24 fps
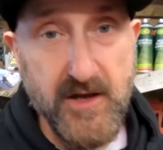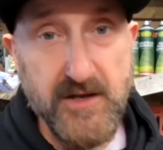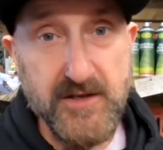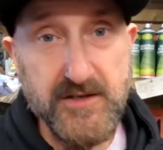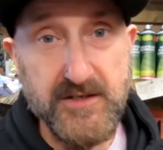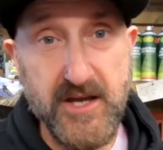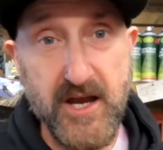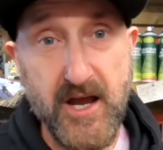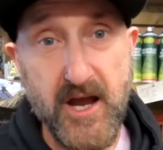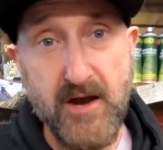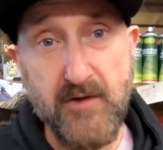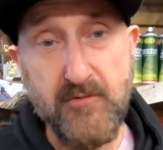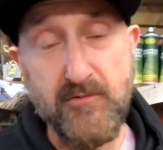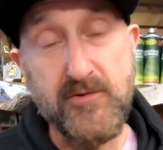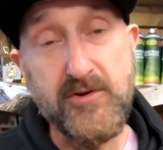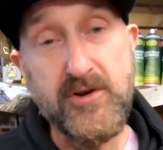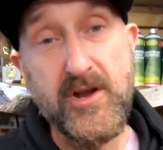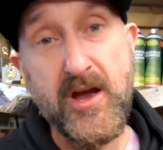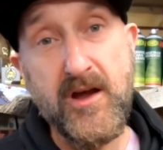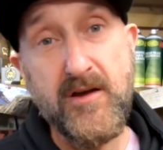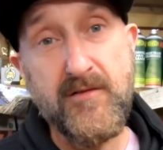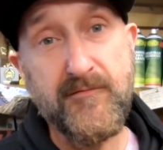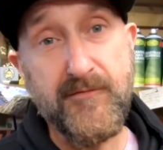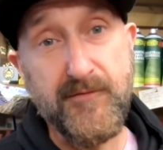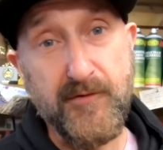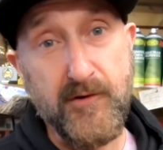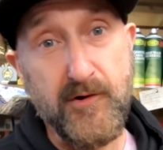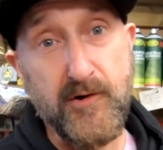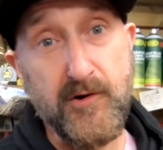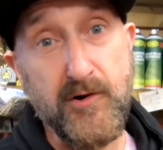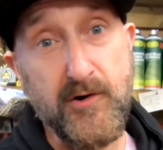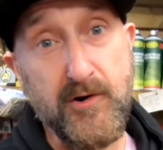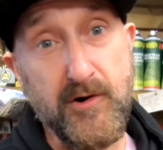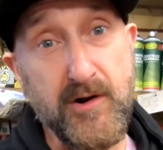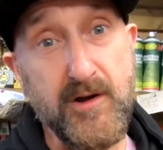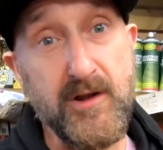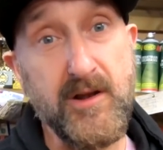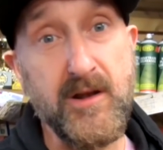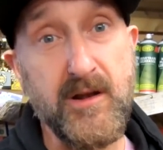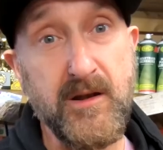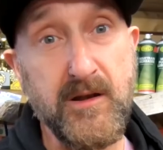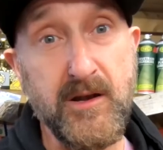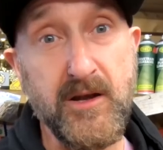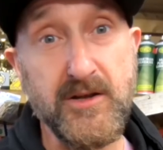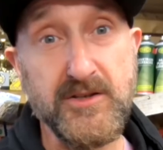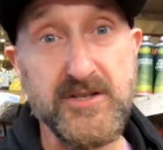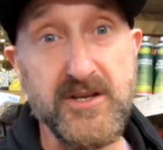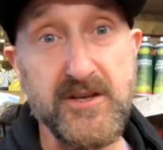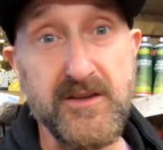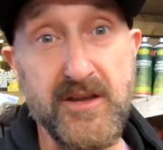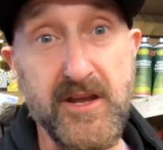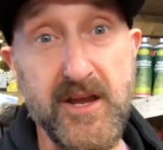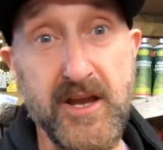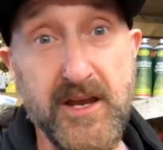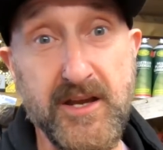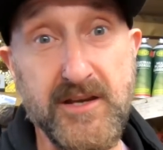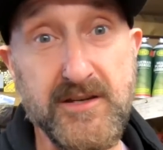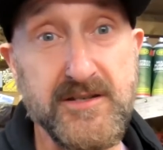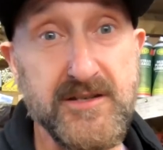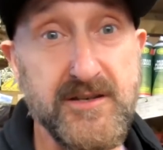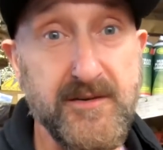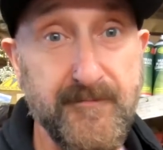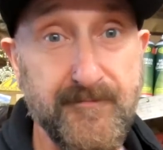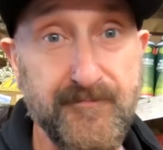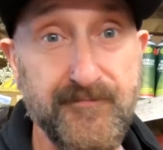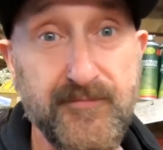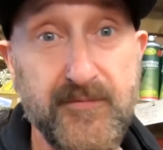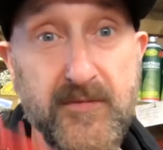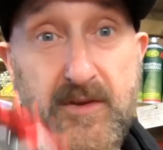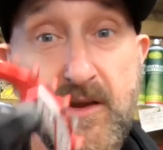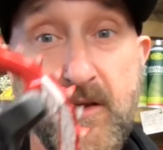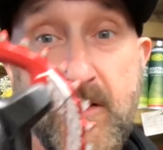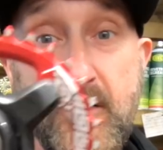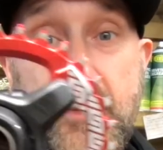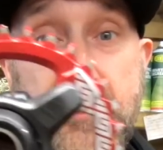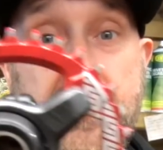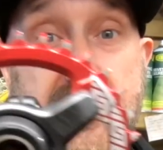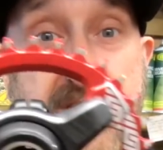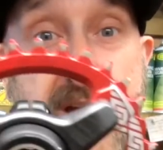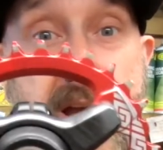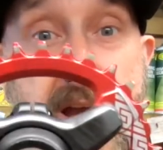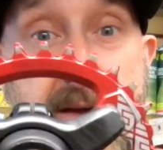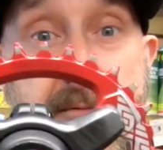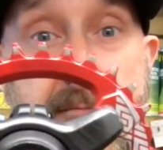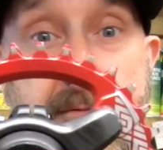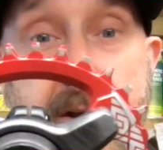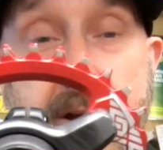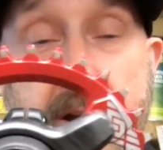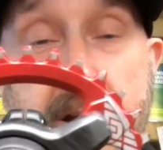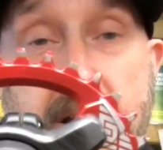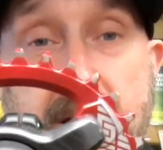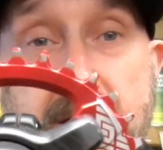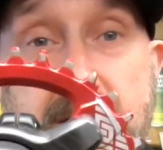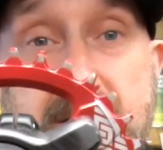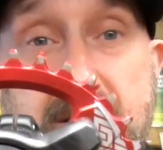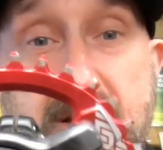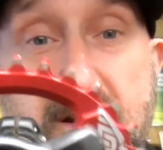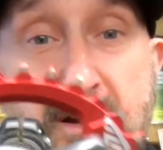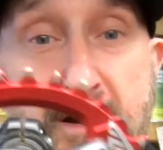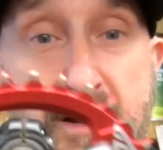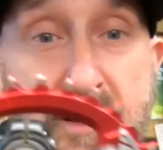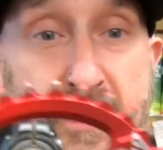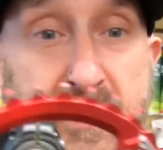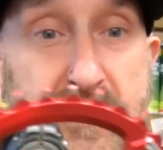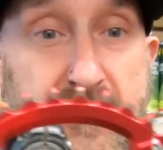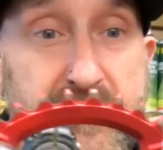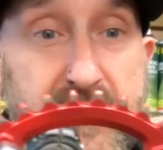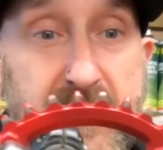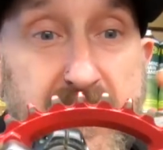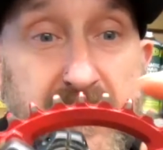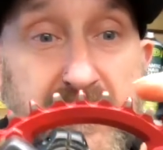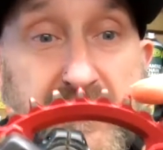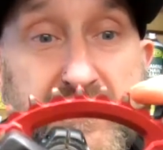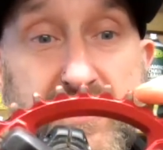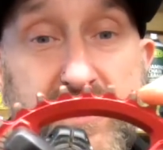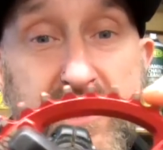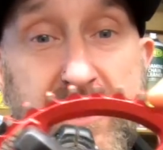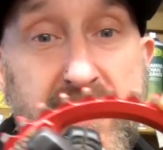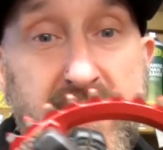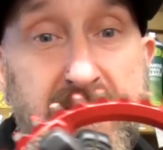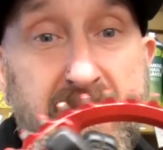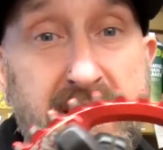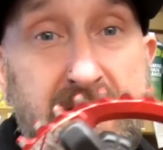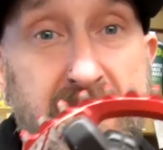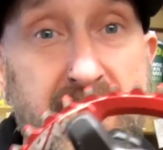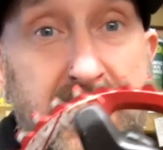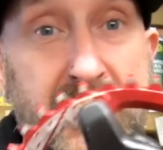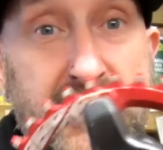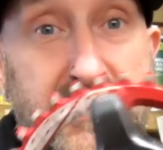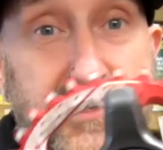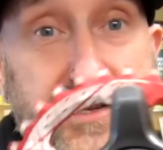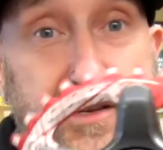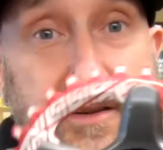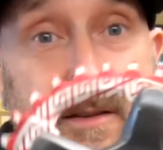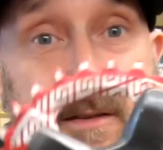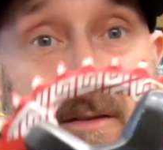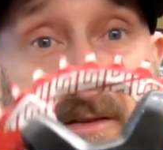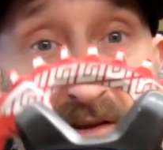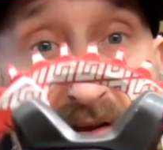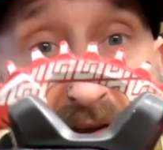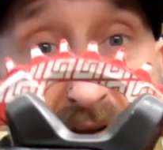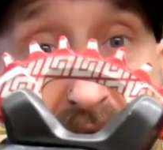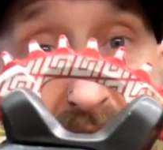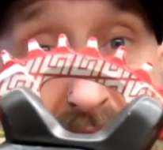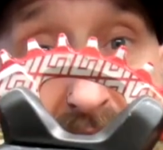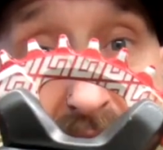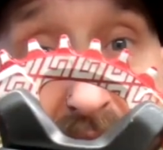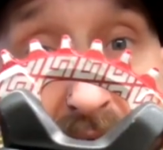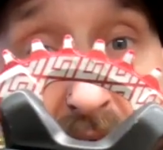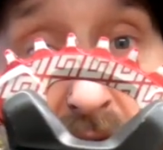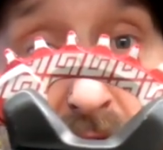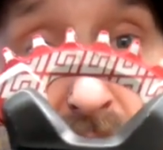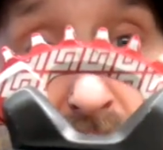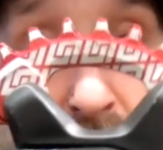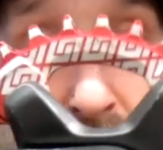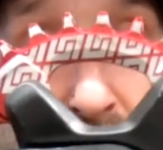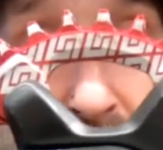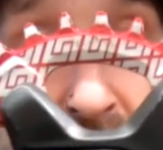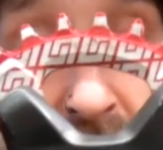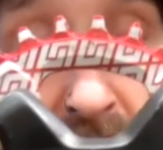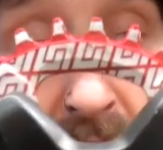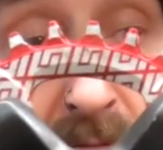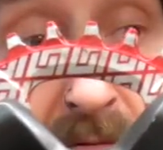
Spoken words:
So known for lots of things. You've got the chain rings. This is the oval chain